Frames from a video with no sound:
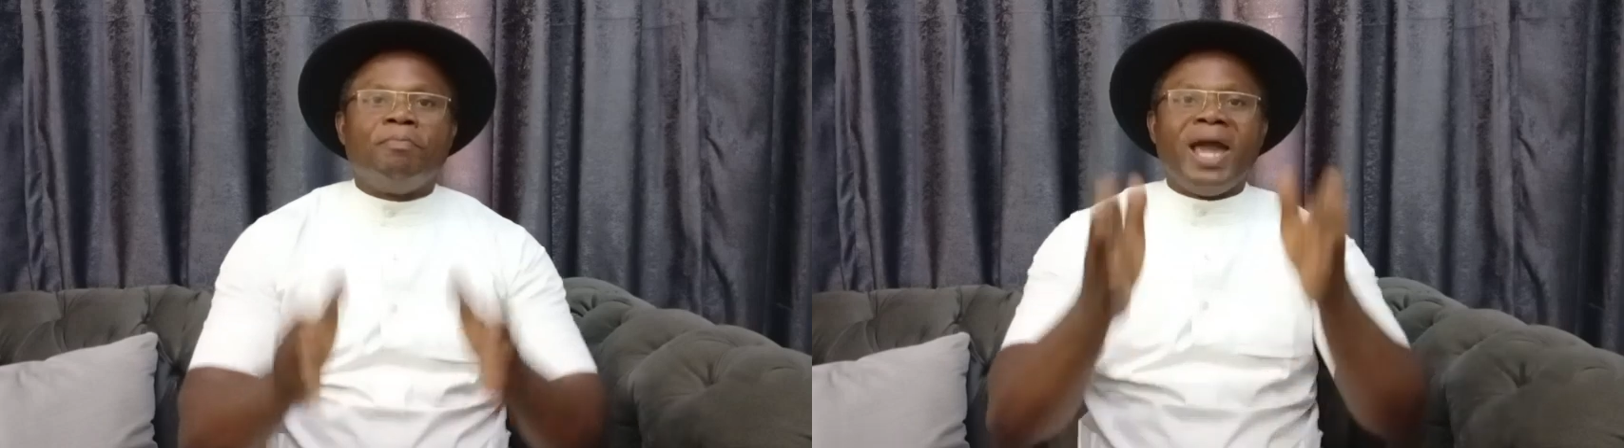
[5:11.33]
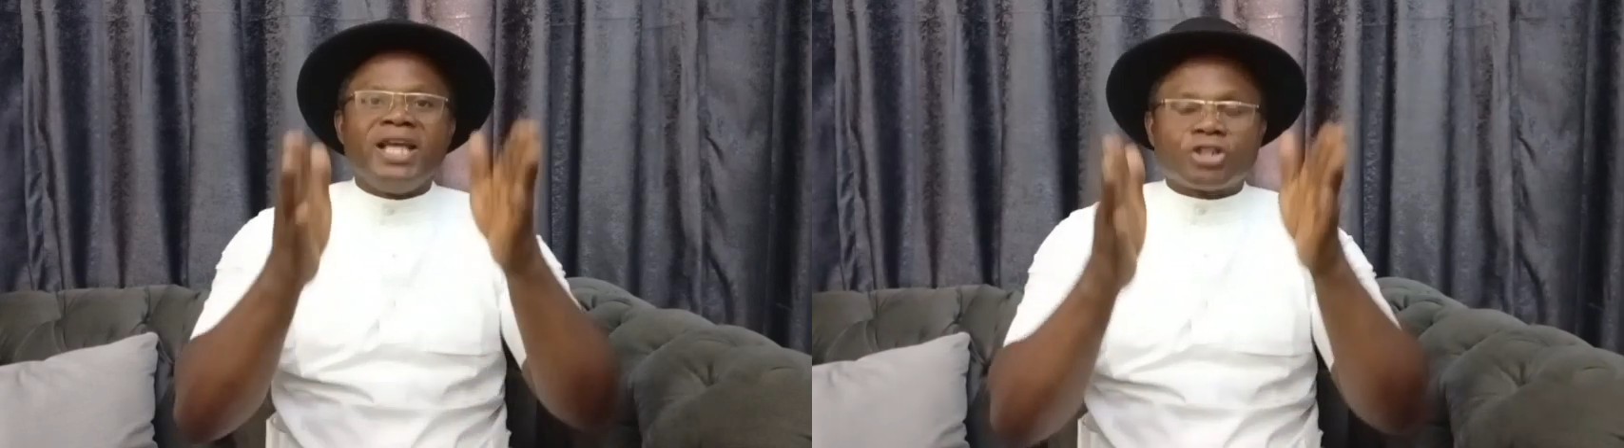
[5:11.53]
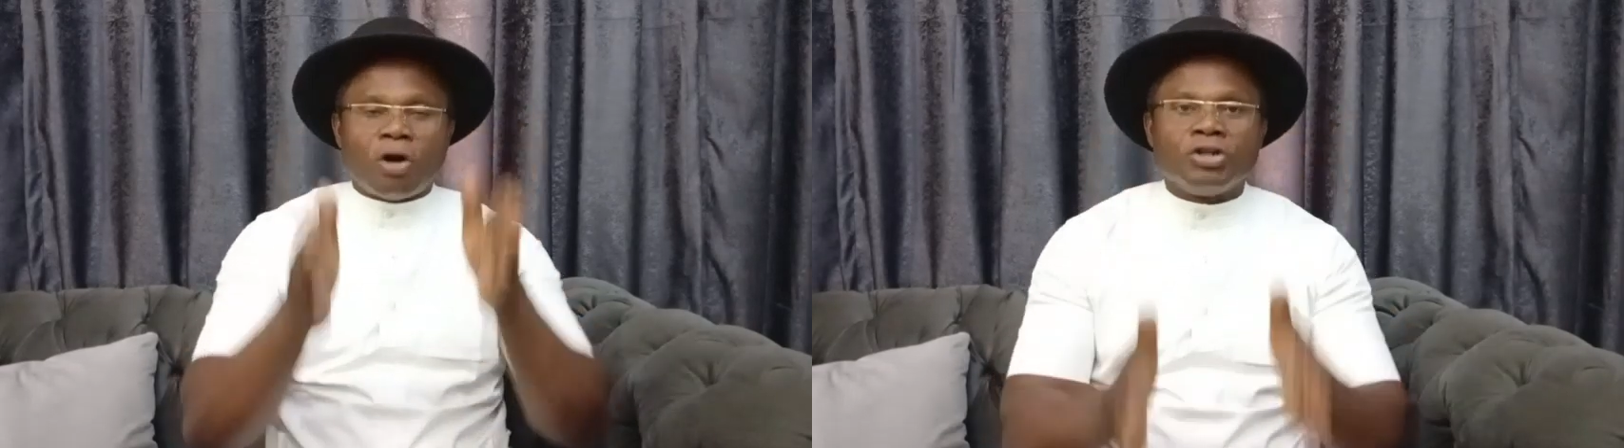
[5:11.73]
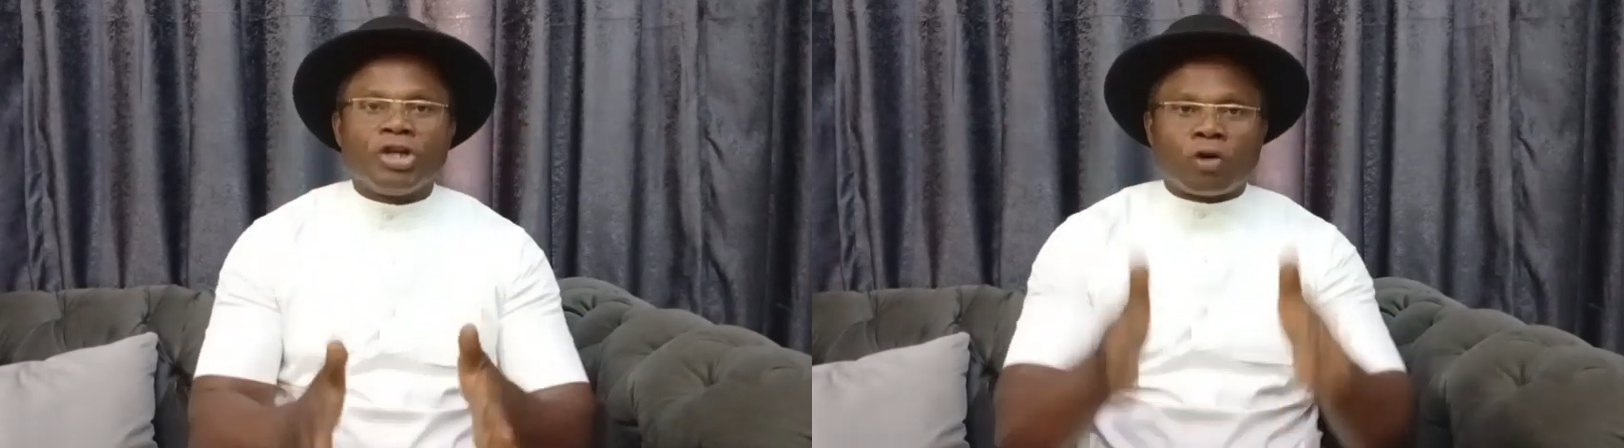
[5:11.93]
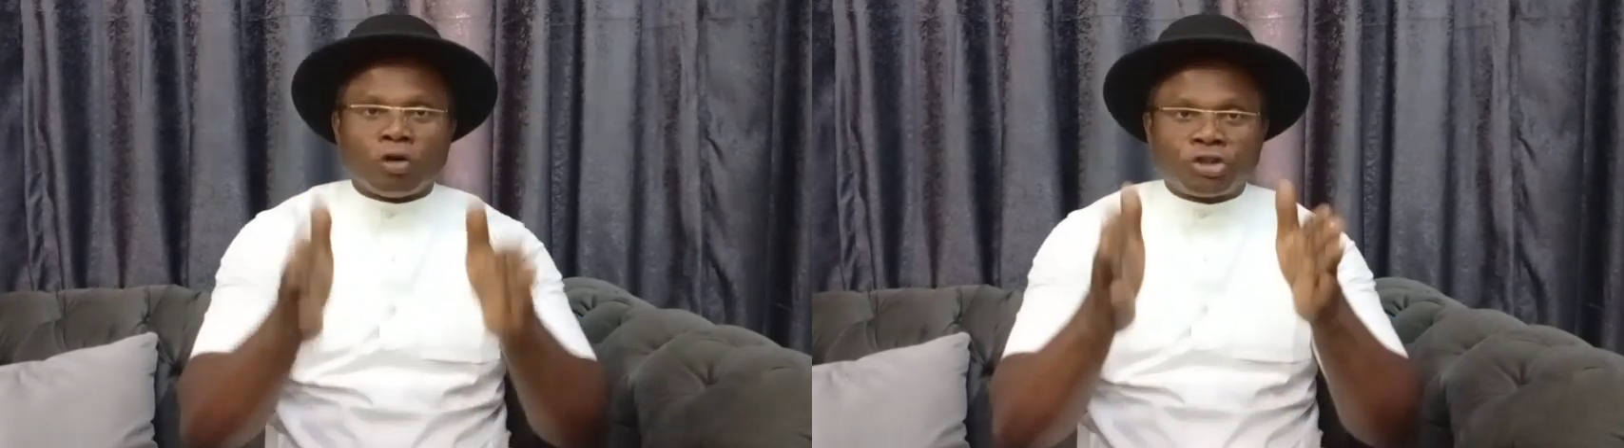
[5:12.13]
Based on
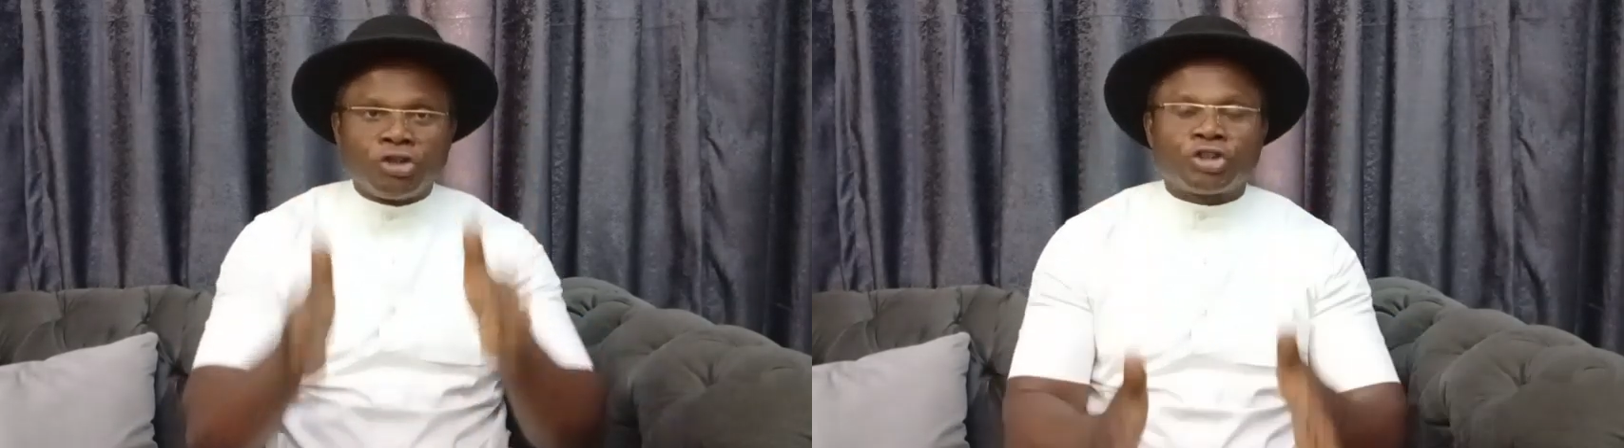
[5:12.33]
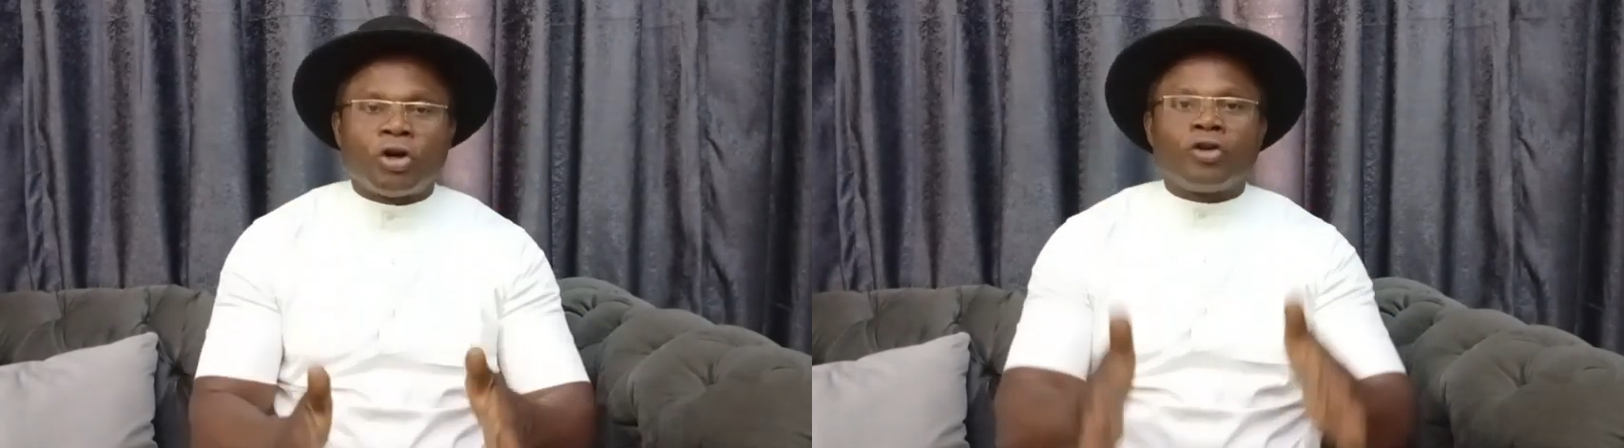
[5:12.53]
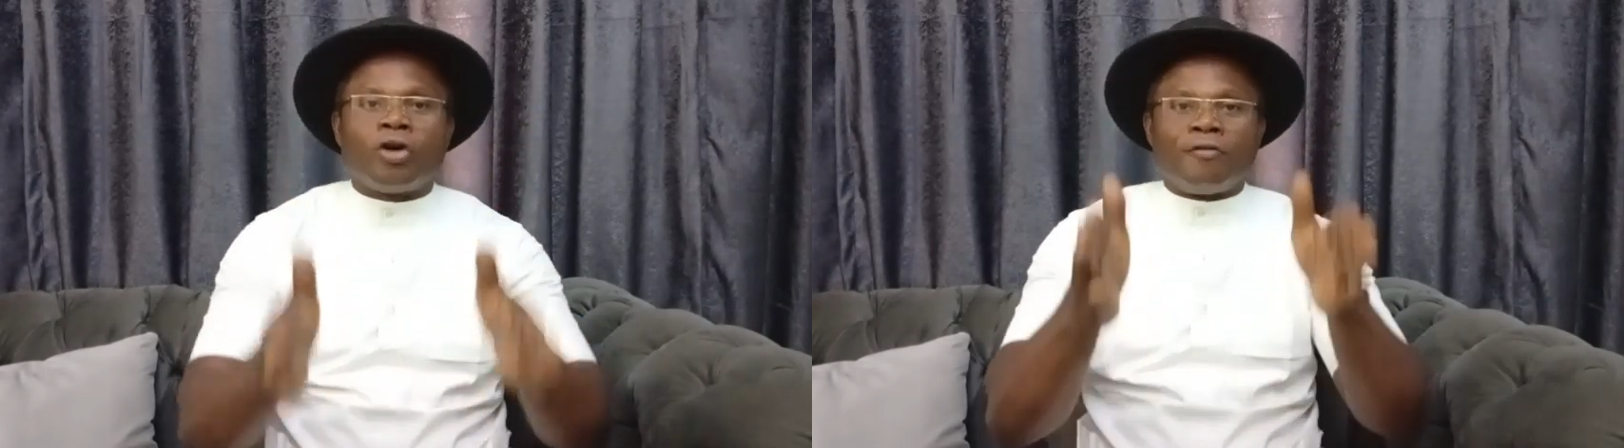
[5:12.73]
the Constitution